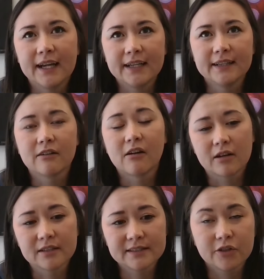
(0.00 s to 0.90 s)
and there
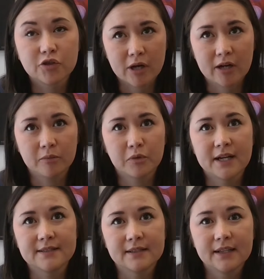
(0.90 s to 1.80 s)
are still trout
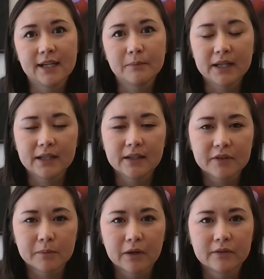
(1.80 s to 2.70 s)
present in many
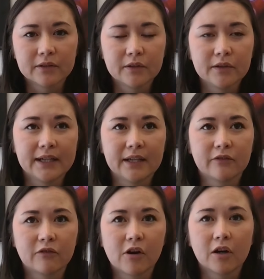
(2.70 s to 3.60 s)
of the mountain yellow legged
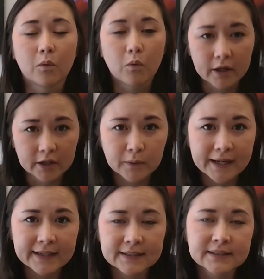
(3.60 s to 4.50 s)
frog
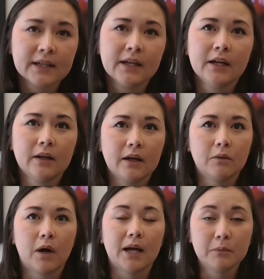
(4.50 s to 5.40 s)
waterways.
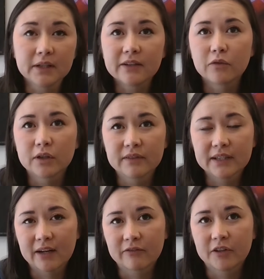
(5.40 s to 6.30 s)
I believe one of
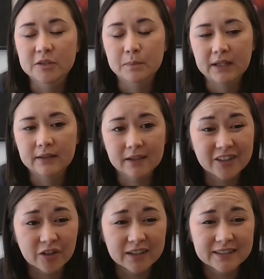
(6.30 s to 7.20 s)
the efforts being
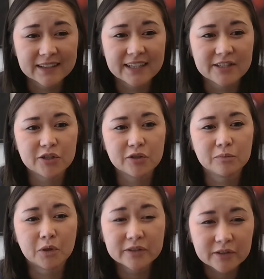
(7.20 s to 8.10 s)
done currently to
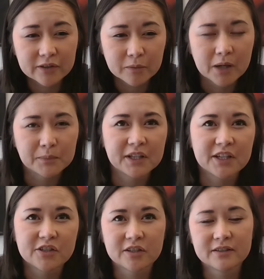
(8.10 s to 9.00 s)
bolster their
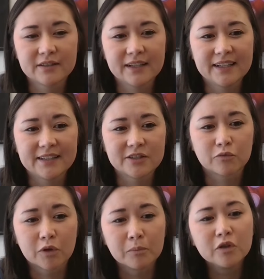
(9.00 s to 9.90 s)
populations is
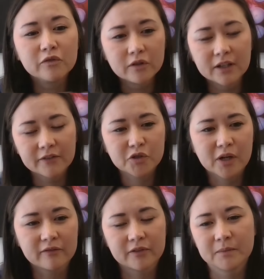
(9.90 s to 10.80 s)
removal of
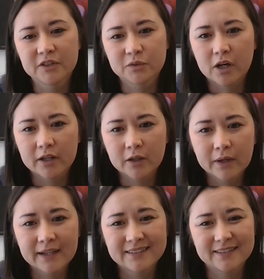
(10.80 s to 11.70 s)
trout from those
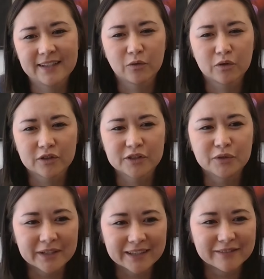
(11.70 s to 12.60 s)
waterways in order
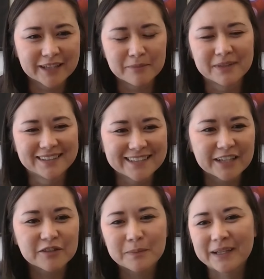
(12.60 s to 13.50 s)
to give them a
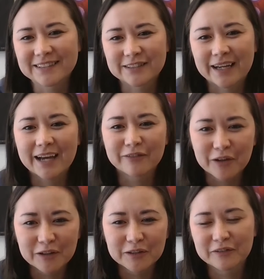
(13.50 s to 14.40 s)
safe space to have
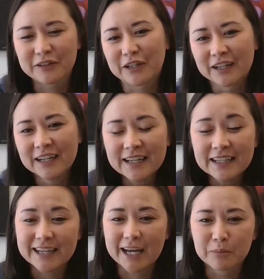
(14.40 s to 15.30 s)
all of their
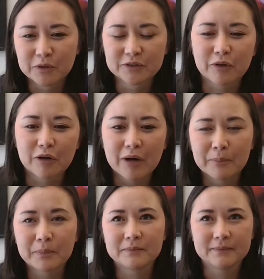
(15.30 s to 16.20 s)
tadpoles grow
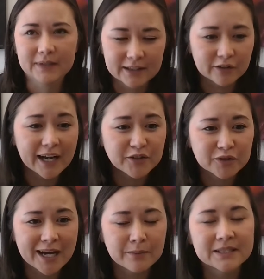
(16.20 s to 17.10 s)
up in their
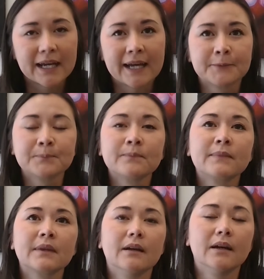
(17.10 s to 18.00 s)
natural habitat.
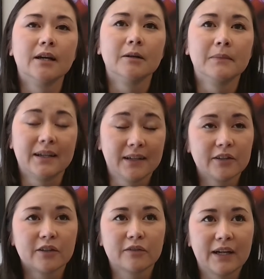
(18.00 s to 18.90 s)

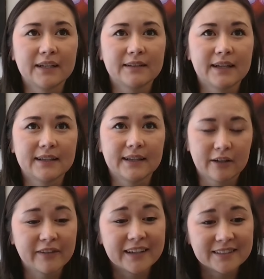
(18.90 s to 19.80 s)
Another threat that they
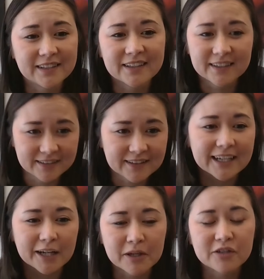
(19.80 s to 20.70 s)
are facing,
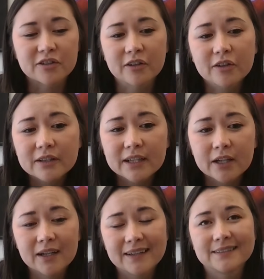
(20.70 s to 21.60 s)
like I mentioned
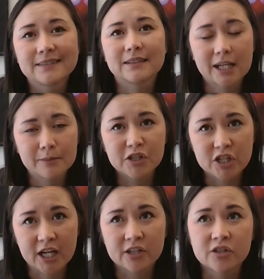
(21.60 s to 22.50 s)
earlier, is climate
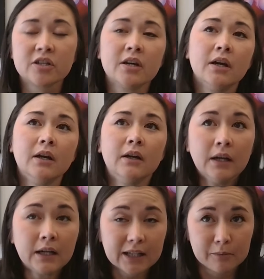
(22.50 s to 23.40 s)
change.
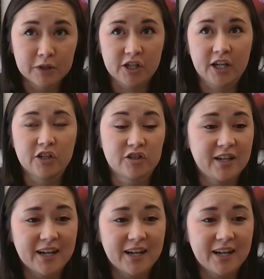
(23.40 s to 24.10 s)
Climate change